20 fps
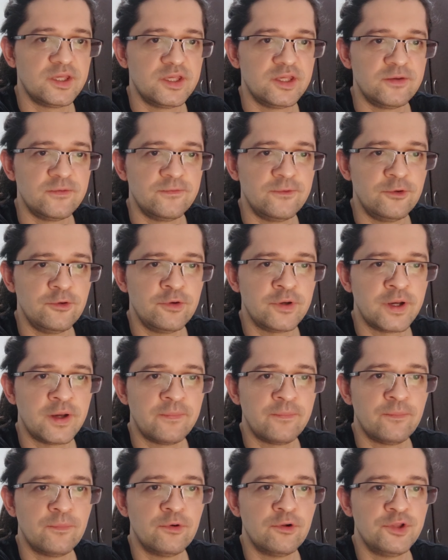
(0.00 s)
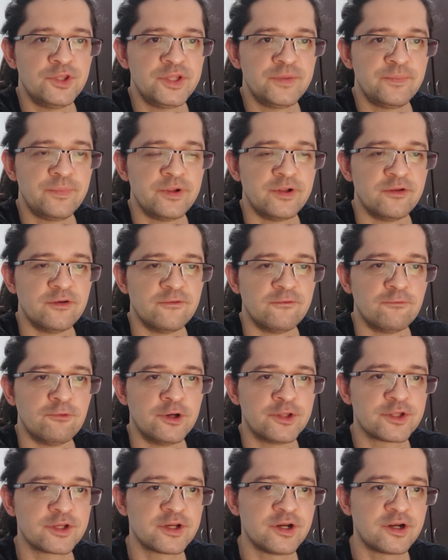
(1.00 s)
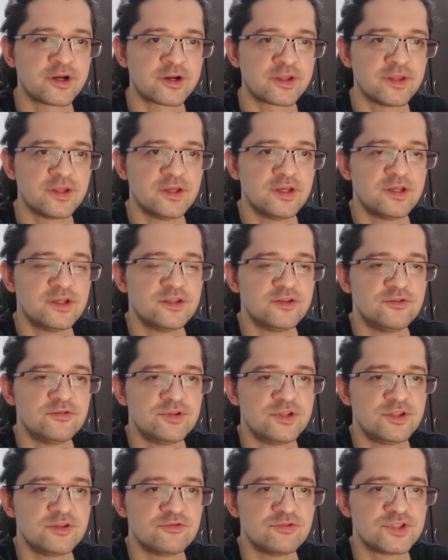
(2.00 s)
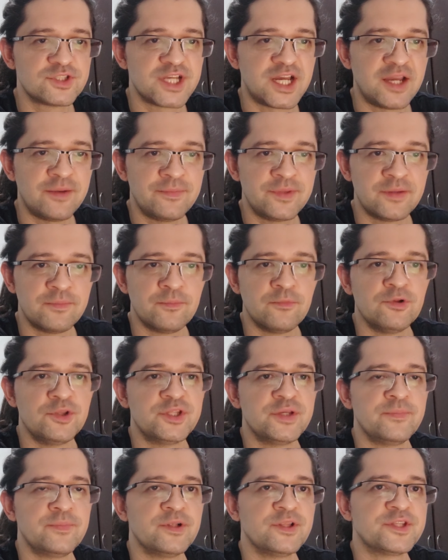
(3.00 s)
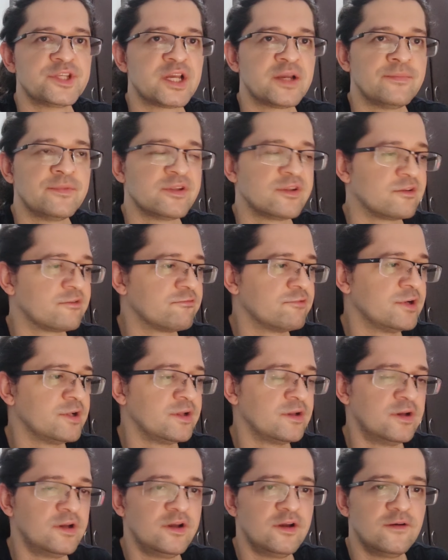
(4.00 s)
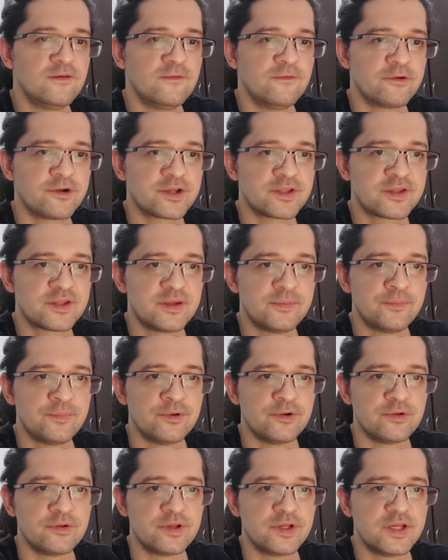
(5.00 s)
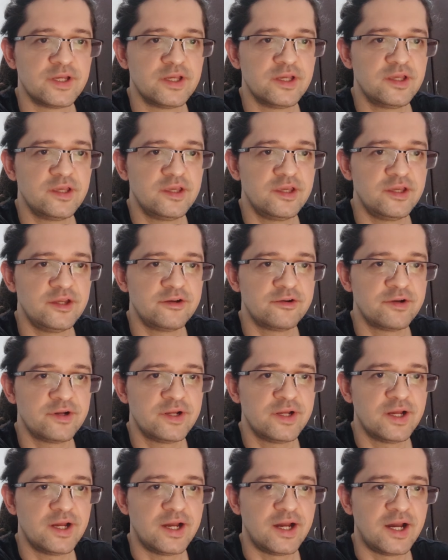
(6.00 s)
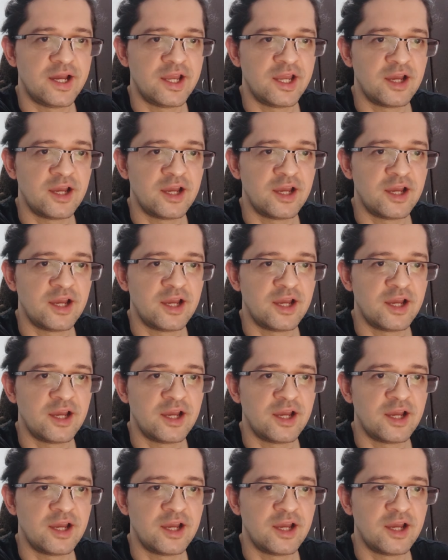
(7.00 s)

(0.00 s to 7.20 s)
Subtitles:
if you have multiple of one card, you need to type them multiple times as well. For example, here I